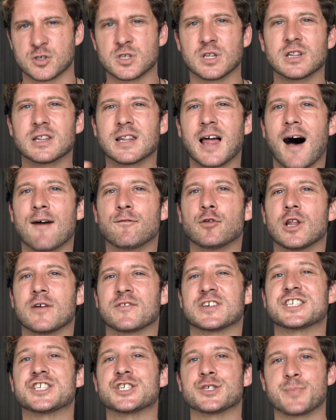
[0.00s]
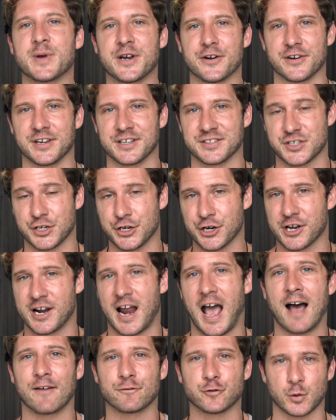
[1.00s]
a level of experience that you're going
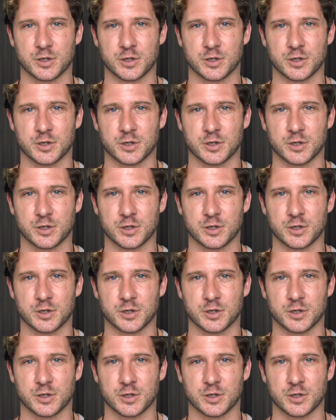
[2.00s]
to have